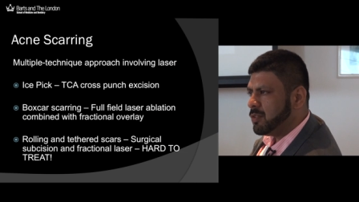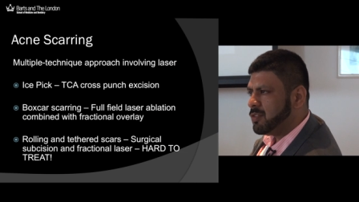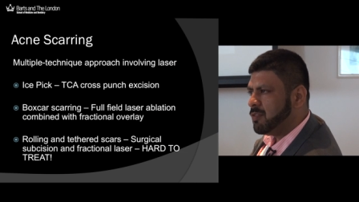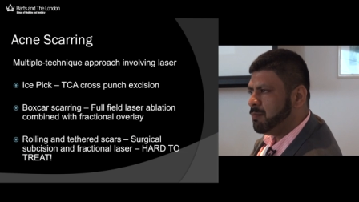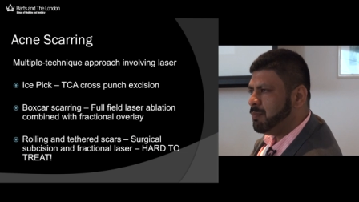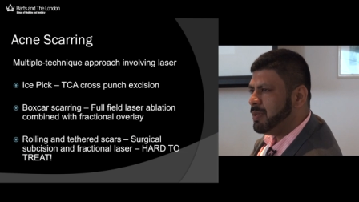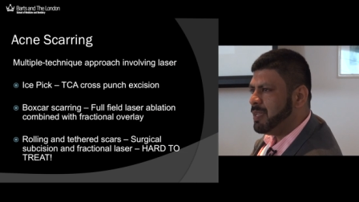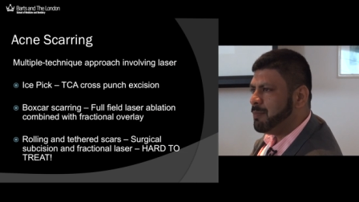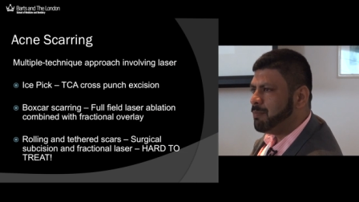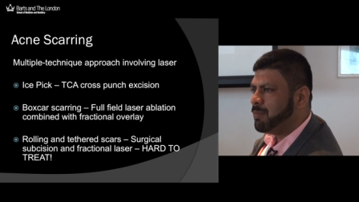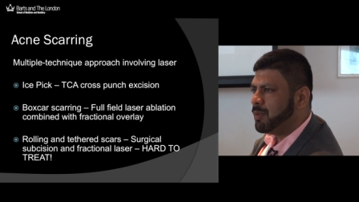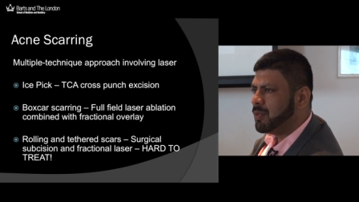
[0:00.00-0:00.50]
Lots
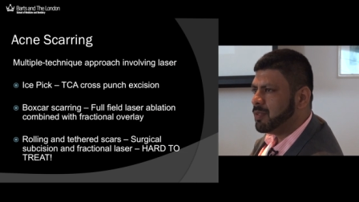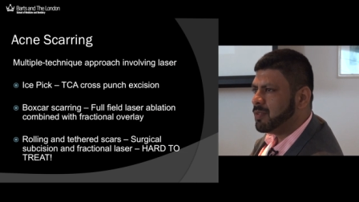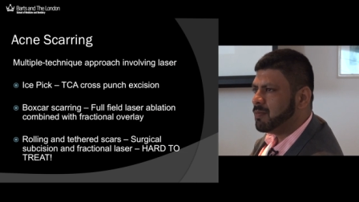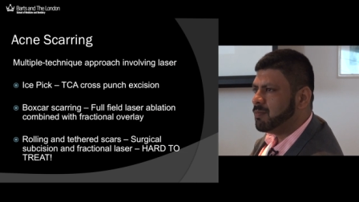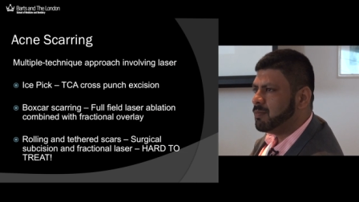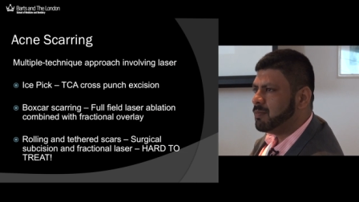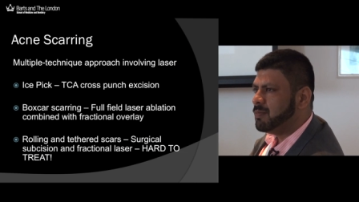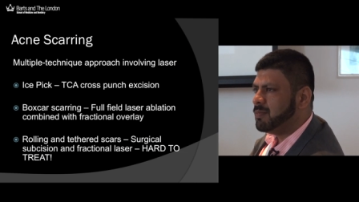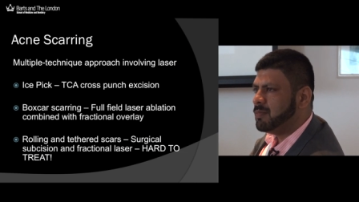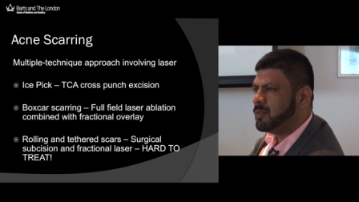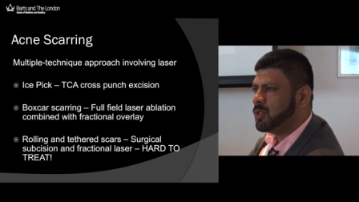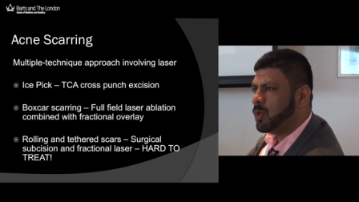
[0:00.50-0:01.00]
of people
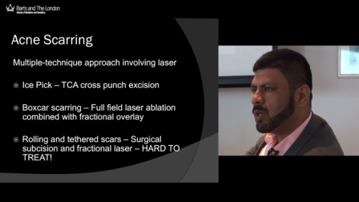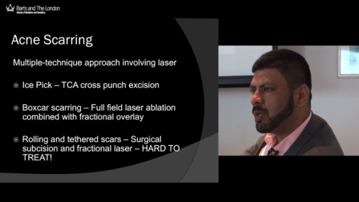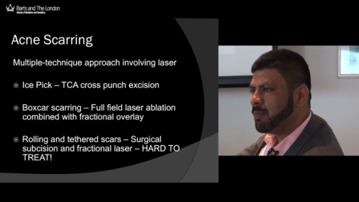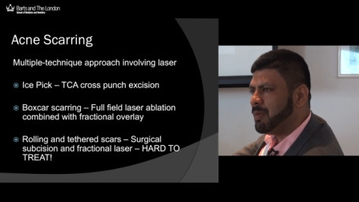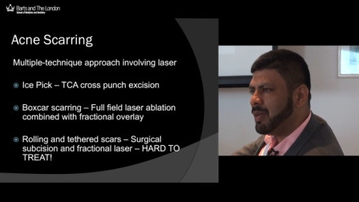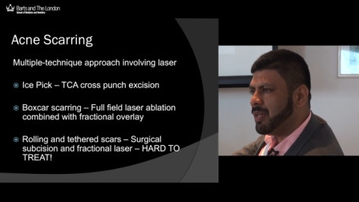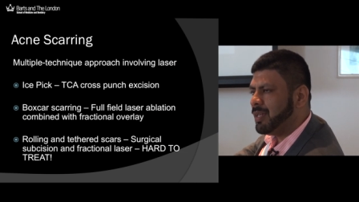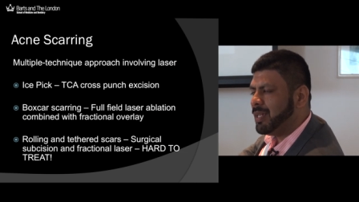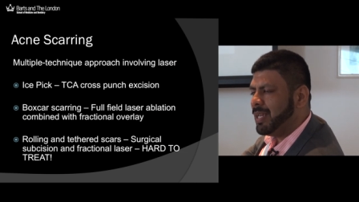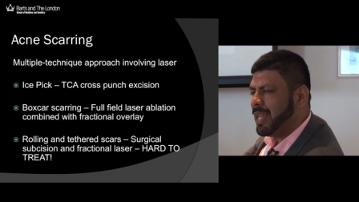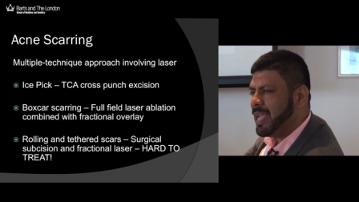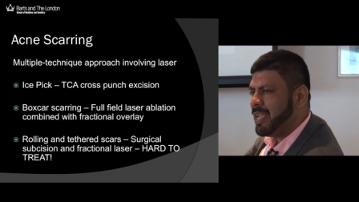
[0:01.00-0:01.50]
talk
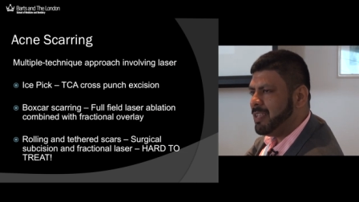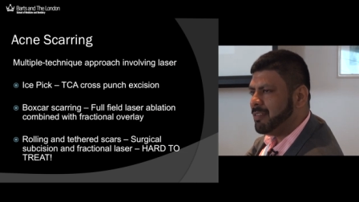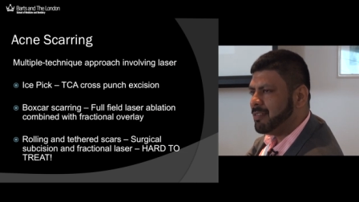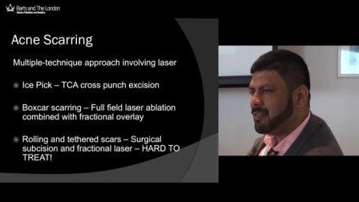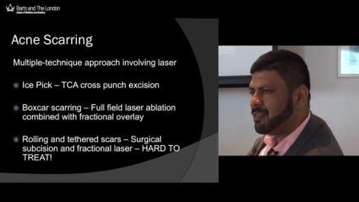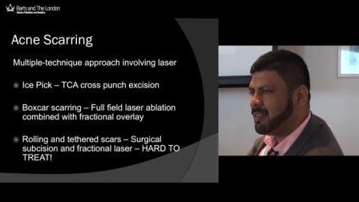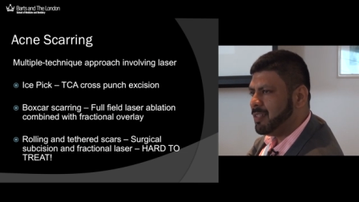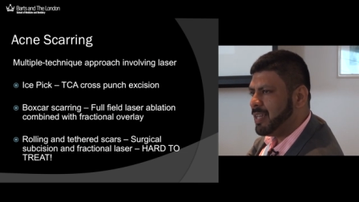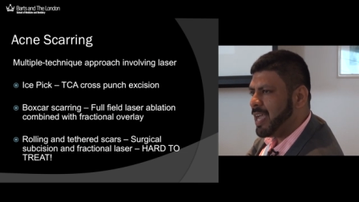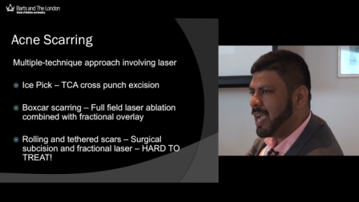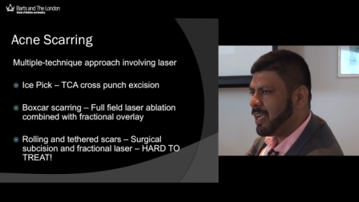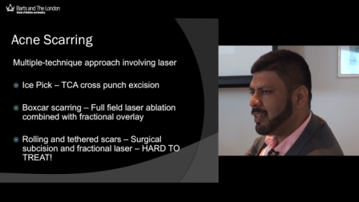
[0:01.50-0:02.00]
about
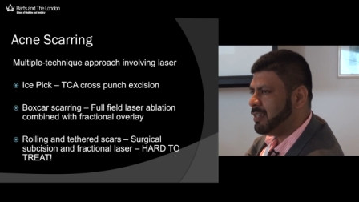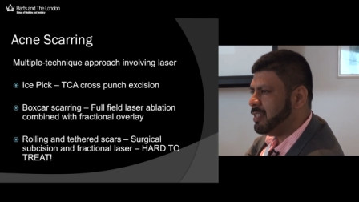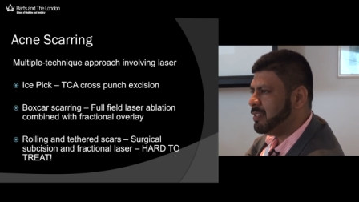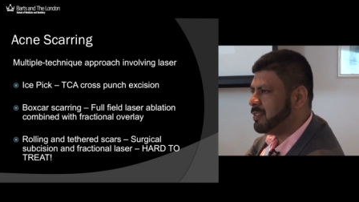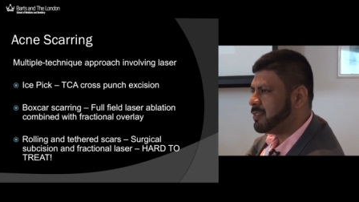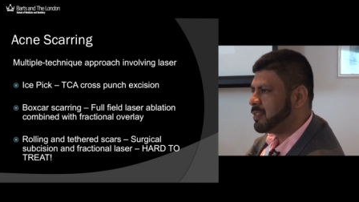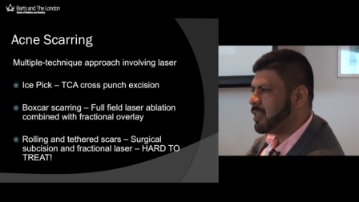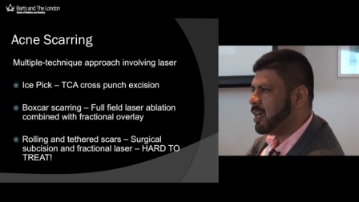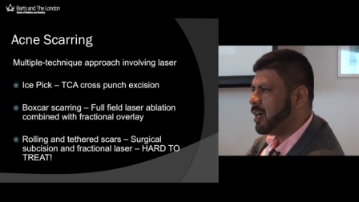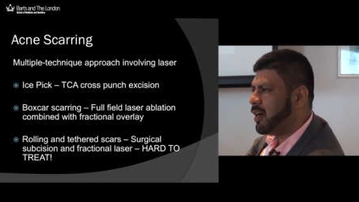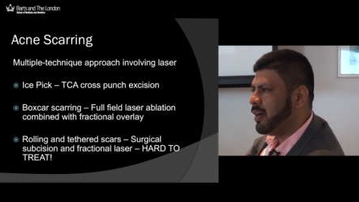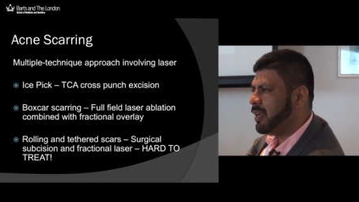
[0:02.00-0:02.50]
lasers and acne
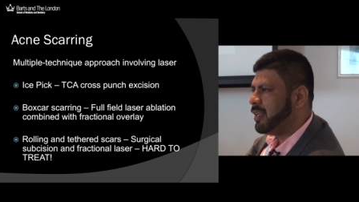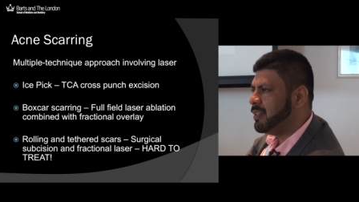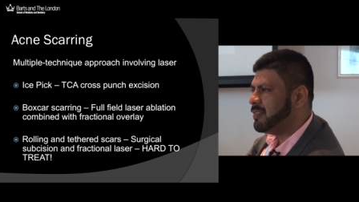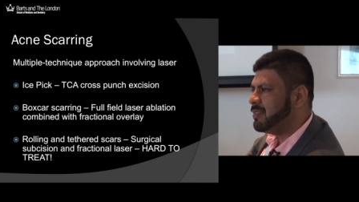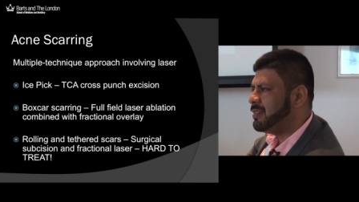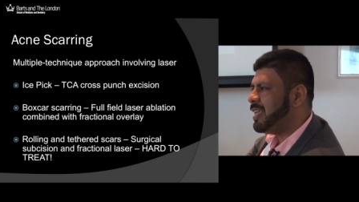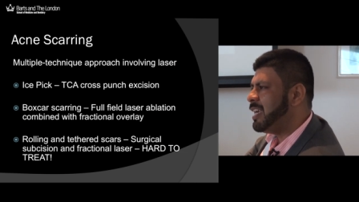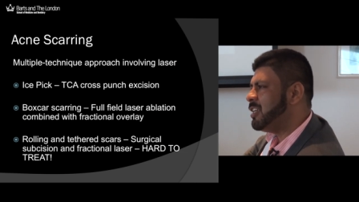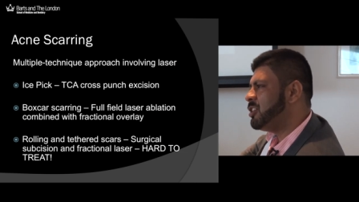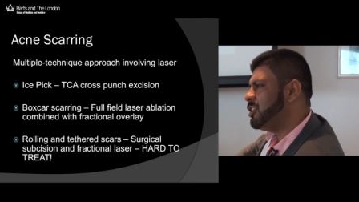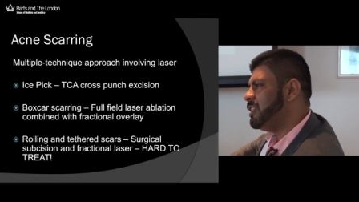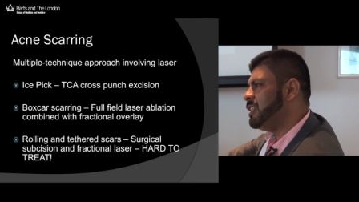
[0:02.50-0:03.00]
scarring.
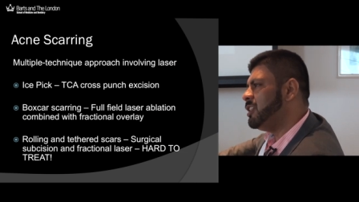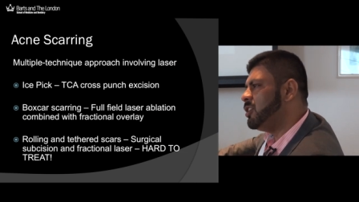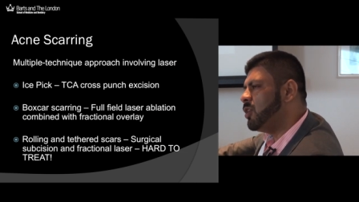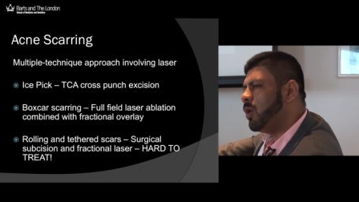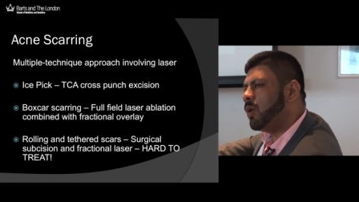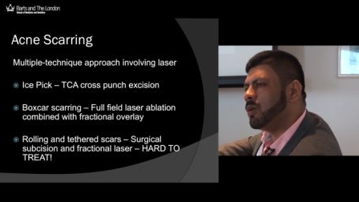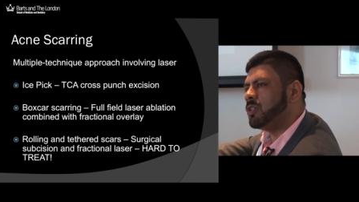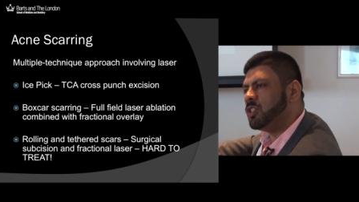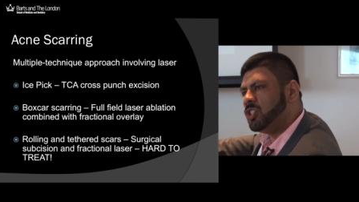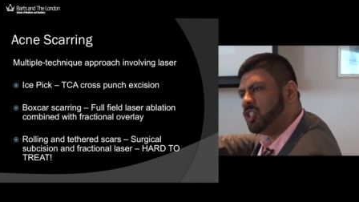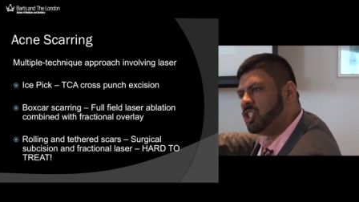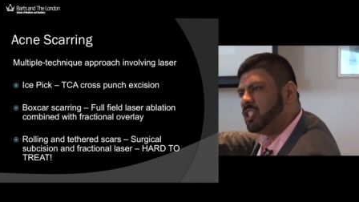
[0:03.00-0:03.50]
It's actually
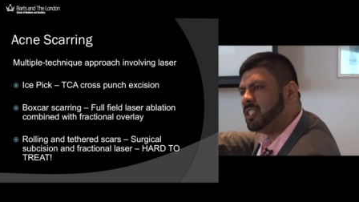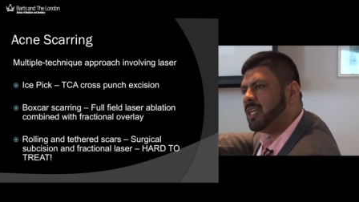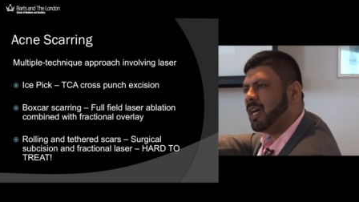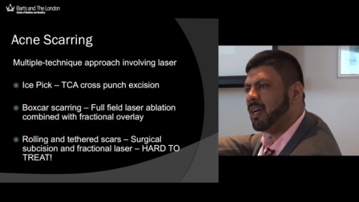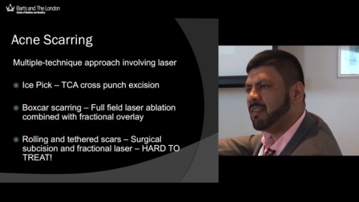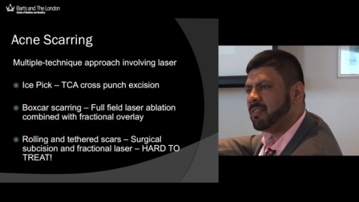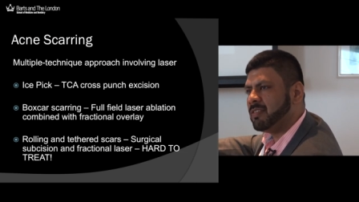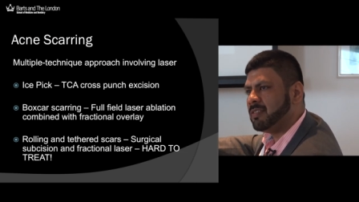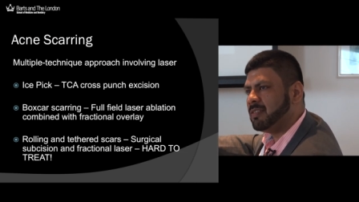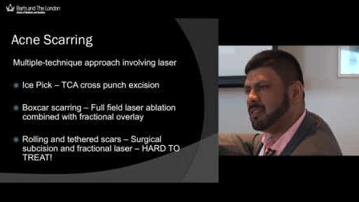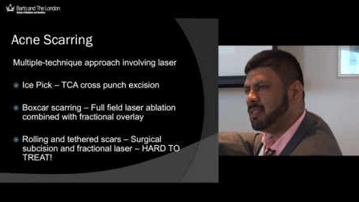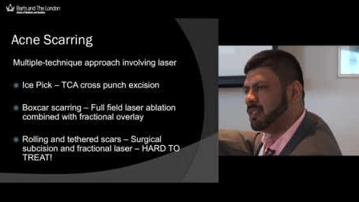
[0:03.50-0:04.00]
not
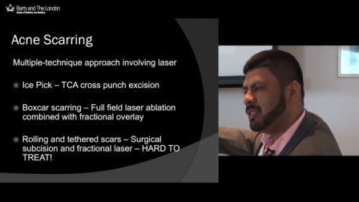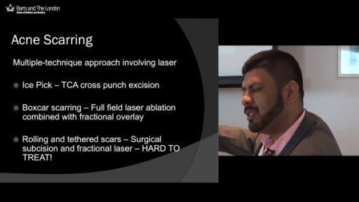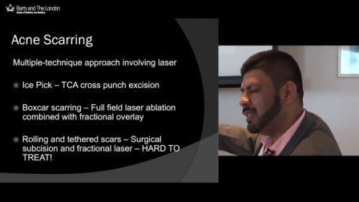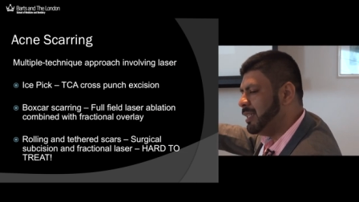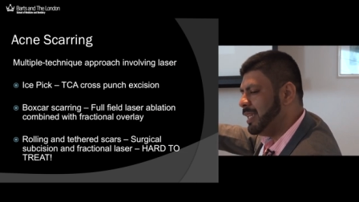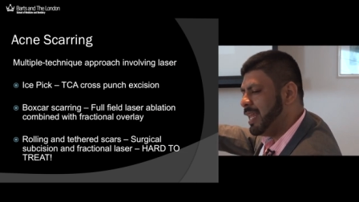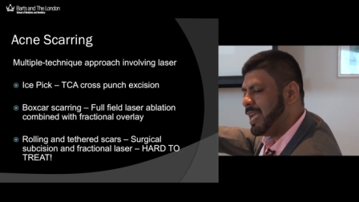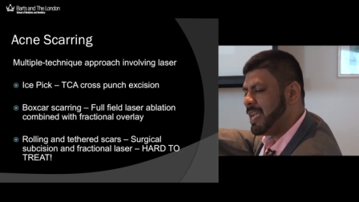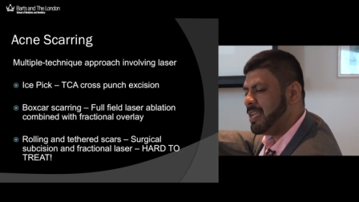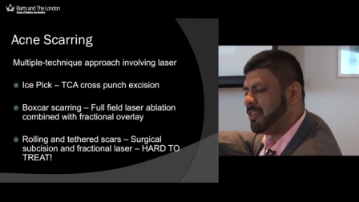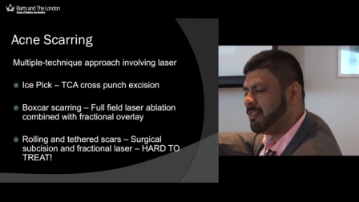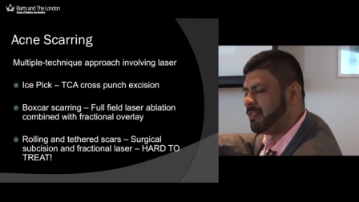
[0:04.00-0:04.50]
just
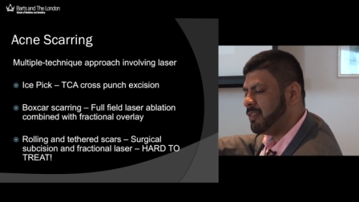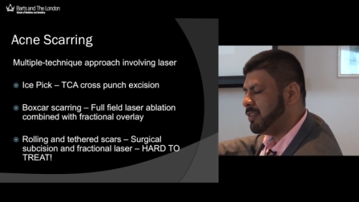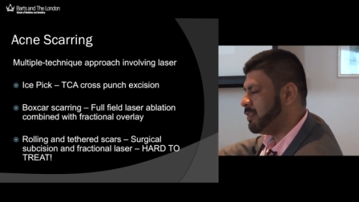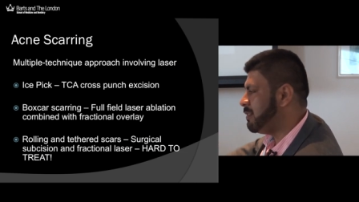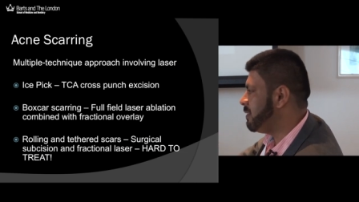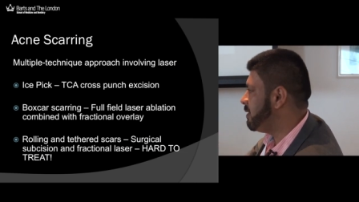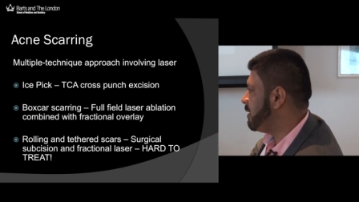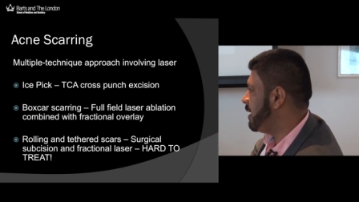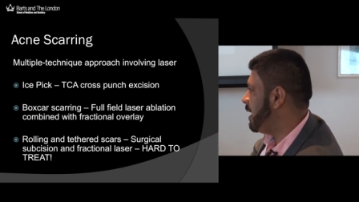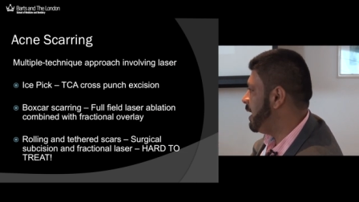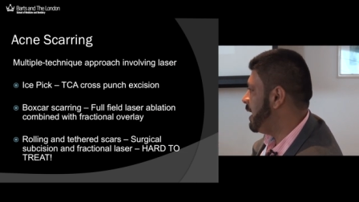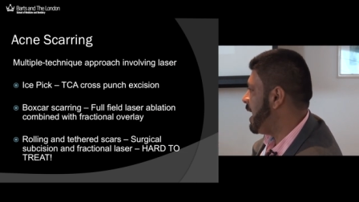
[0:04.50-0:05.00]
lasers